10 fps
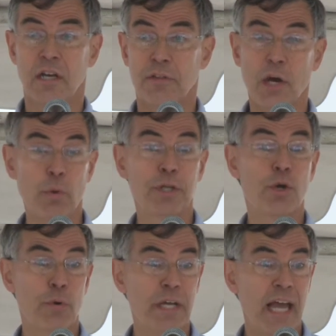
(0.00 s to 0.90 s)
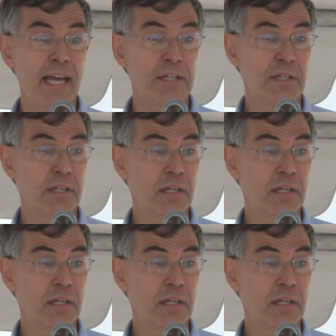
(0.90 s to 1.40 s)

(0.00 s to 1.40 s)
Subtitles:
that would create